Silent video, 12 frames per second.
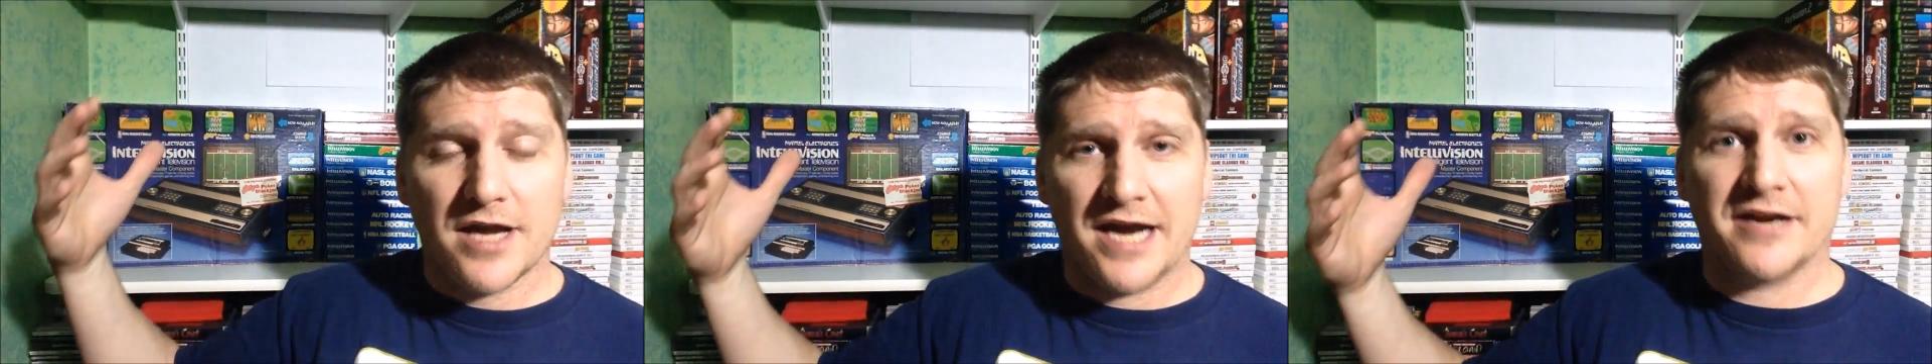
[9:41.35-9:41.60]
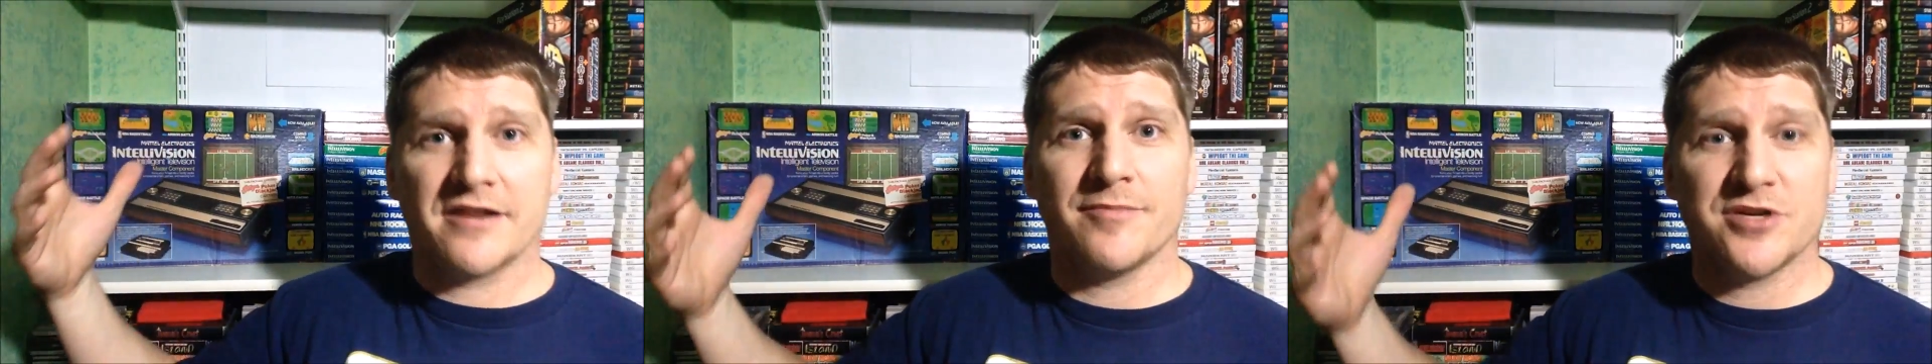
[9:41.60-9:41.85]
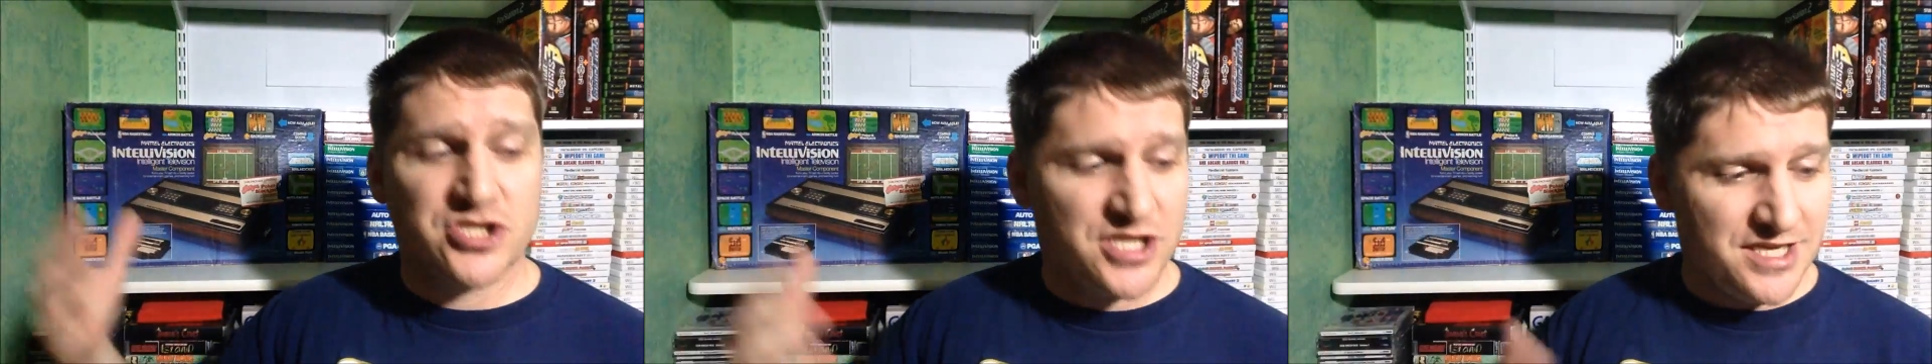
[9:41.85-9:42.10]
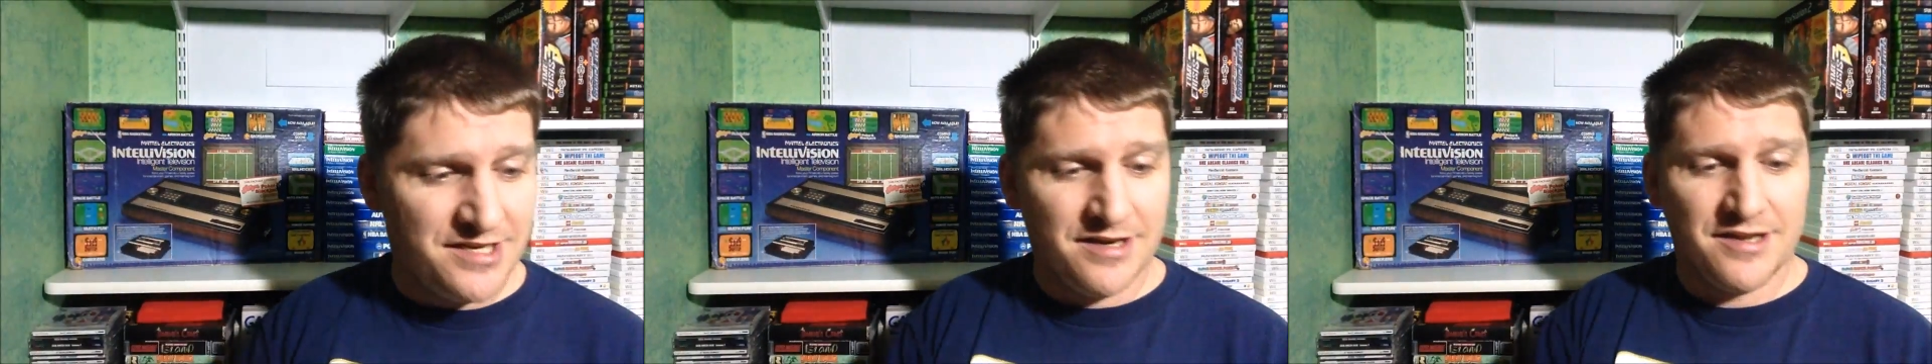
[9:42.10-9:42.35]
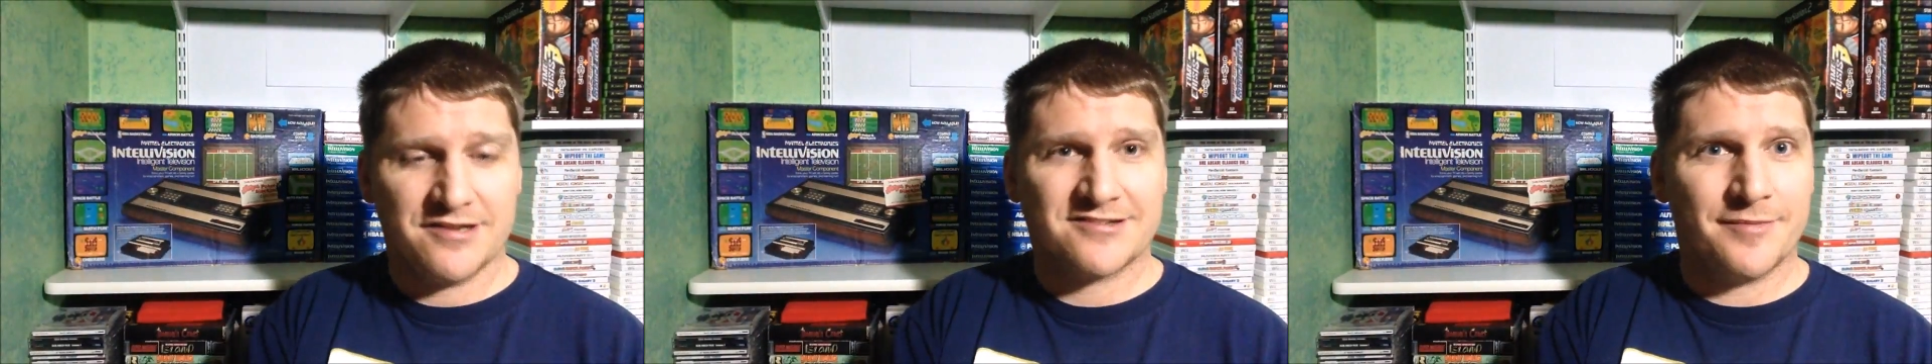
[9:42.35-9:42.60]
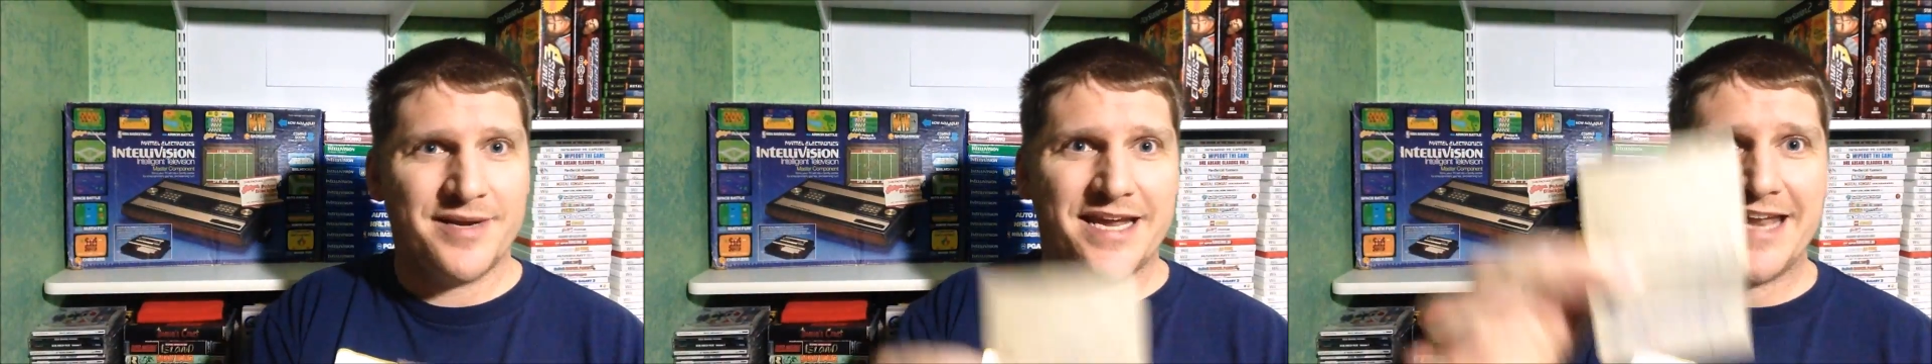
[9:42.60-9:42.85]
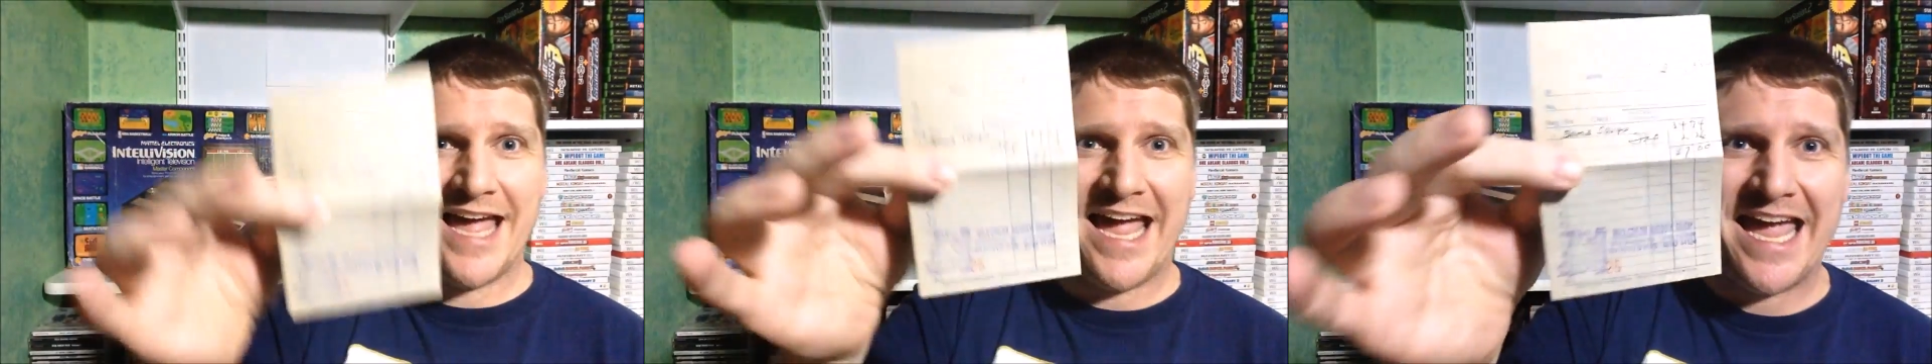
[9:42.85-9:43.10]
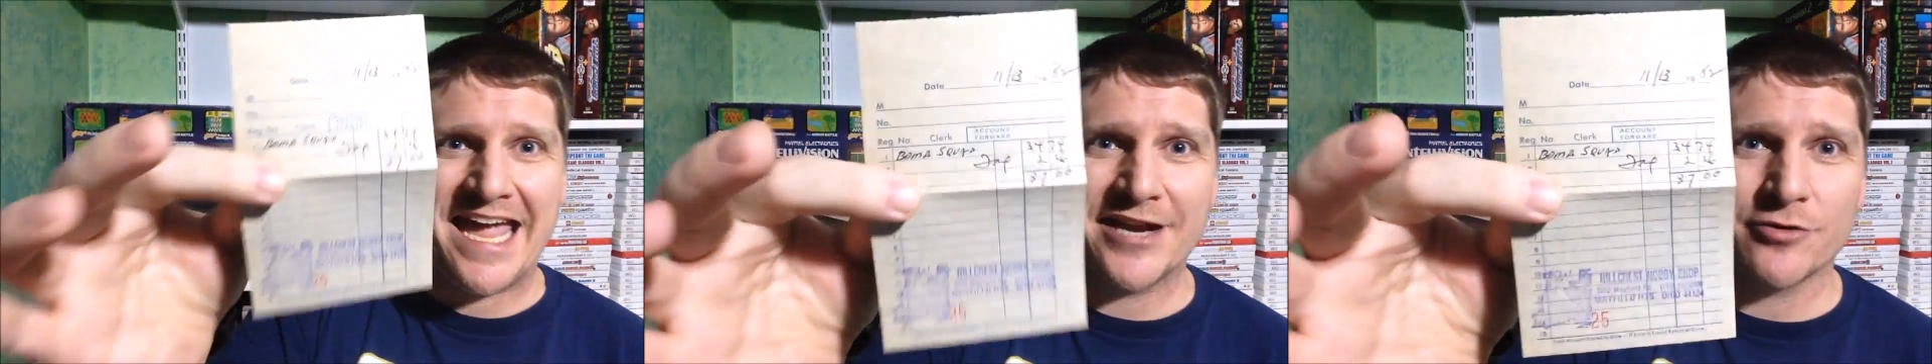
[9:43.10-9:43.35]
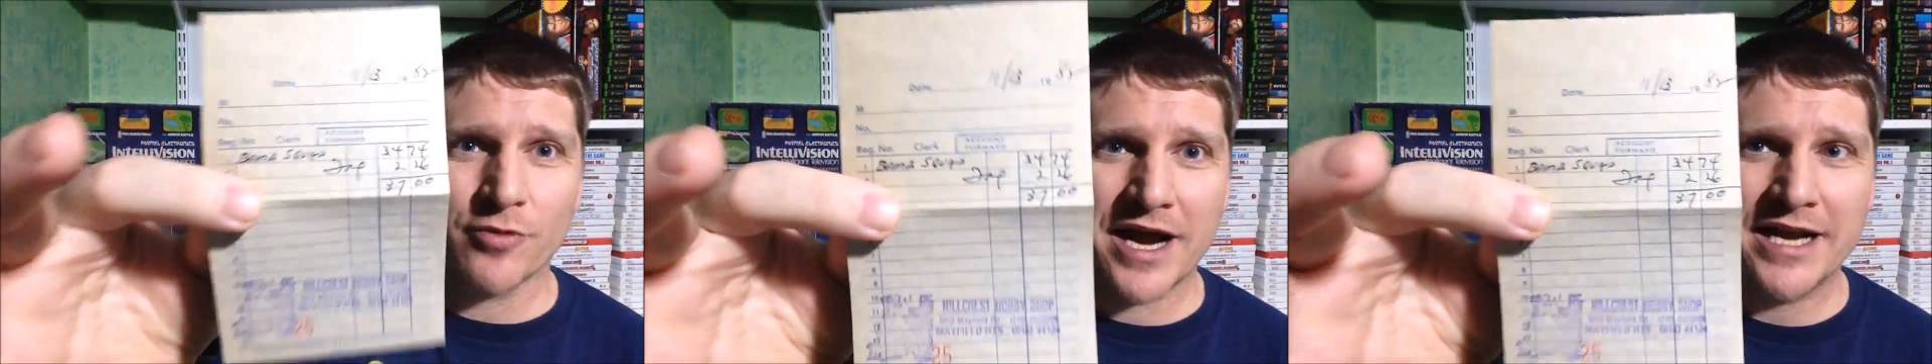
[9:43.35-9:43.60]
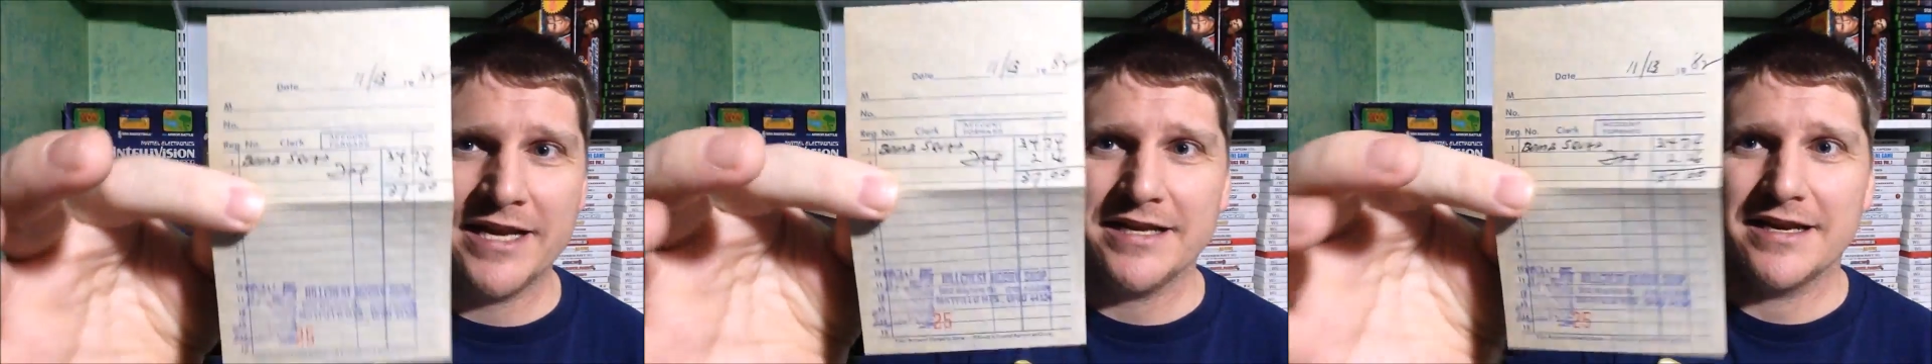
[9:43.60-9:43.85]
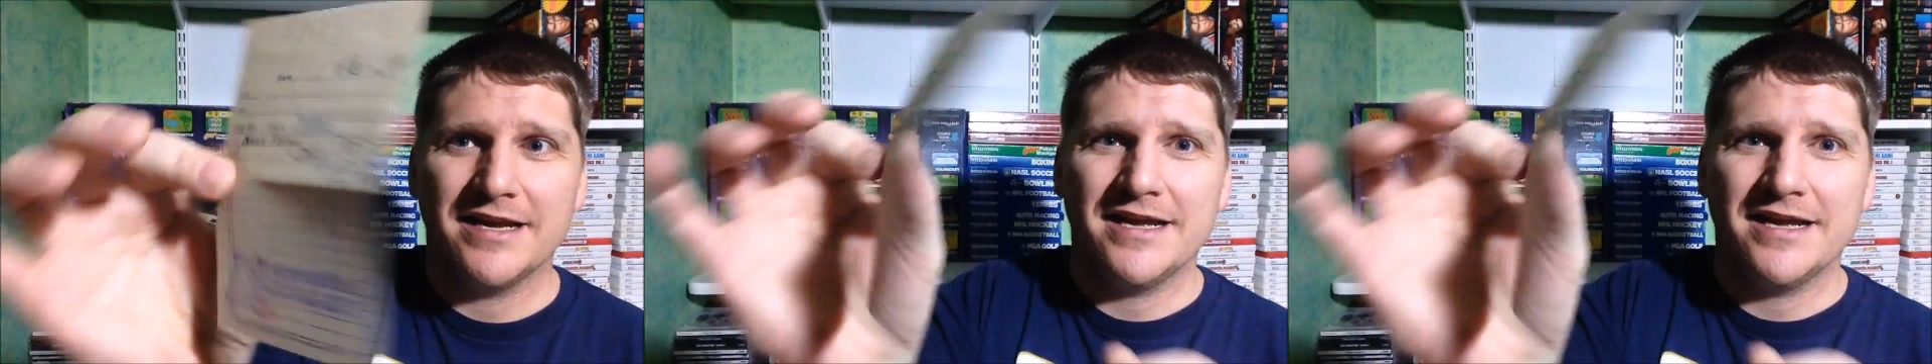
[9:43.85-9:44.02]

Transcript: out of the machine. Somebody had to hand write it,